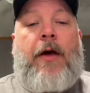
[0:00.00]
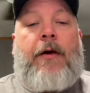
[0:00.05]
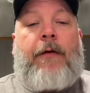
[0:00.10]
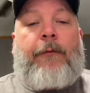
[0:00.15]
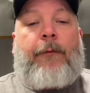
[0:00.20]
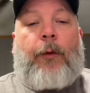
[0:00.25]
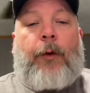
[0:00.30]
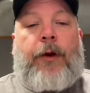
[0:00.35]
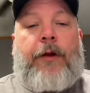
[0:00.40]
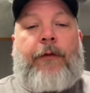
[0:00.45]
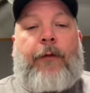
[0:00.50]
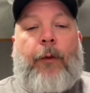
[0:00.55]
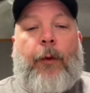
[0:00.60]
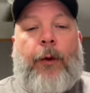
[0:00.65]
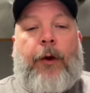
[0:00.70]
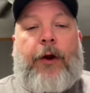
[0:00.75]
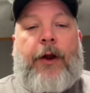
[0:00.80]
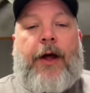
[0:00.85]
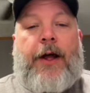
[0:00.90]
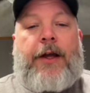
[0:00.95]

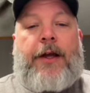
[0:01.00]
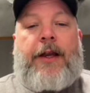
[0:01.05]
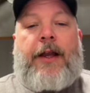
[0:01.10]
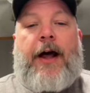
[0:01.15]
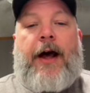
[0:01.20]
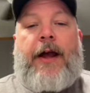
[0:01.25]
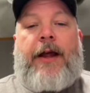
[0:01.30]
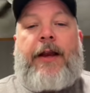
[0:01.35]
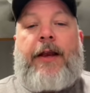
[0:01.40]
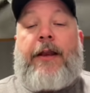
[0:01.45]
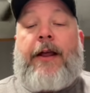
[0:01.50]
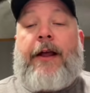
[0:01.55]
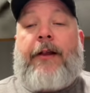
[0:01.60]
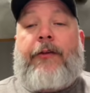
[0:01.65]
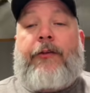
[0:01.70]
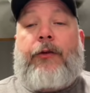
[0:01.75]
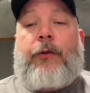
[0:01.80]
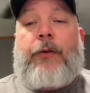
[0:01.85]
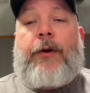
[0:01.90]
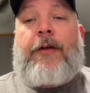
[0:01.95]
$44.99.
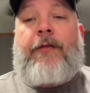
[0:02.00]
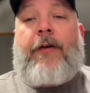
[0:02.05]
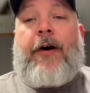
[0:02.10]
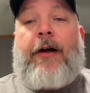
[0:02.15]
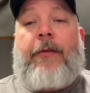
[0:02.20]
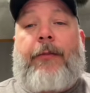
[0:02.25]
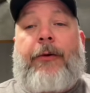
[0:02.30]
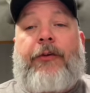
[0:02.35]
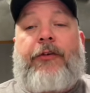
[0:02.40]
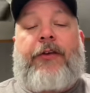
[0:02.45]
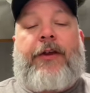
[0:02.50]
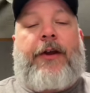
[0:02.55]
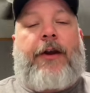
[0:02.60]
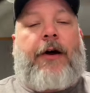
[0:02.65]
That's 25%